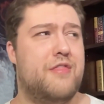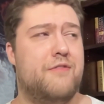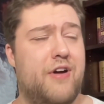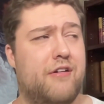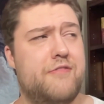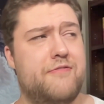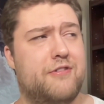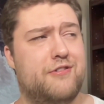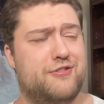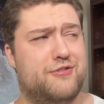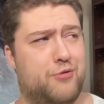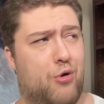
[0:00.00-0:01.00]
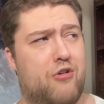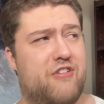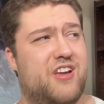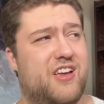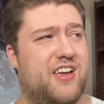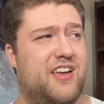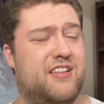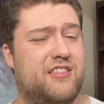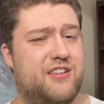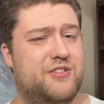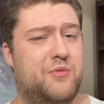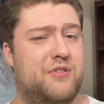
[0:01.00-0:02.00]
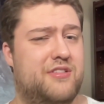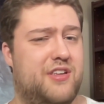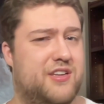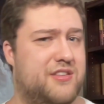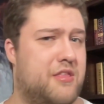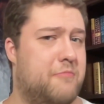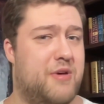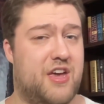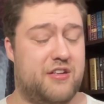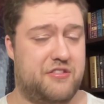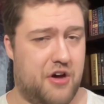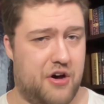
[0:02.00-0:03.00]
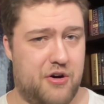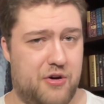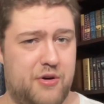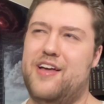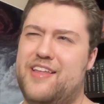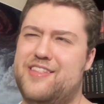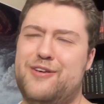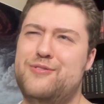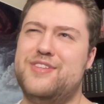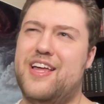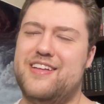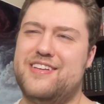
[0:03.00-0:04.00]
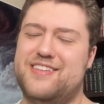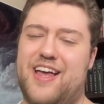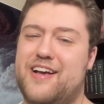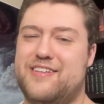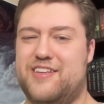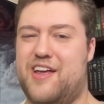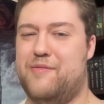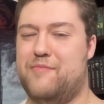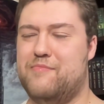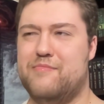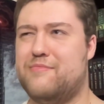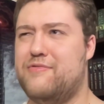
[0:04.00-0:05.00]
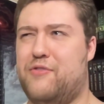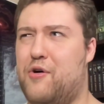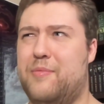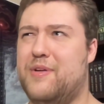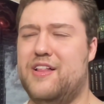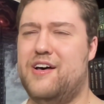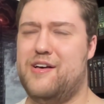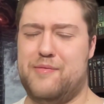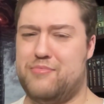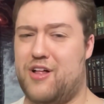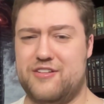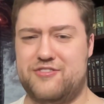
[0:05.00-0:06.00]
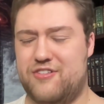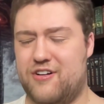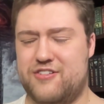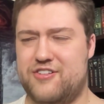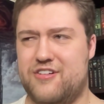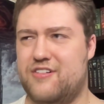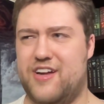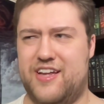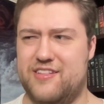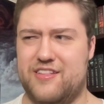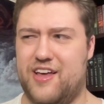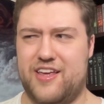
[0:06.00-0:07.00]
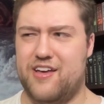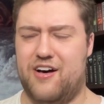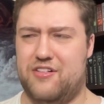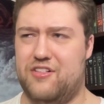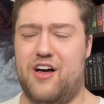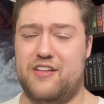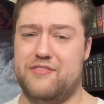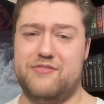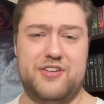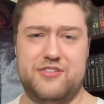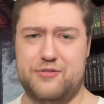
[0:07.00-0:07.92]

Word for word: The very first story in this one is The Big Toe, and they use that exact same formula and plot structure in like a lot of these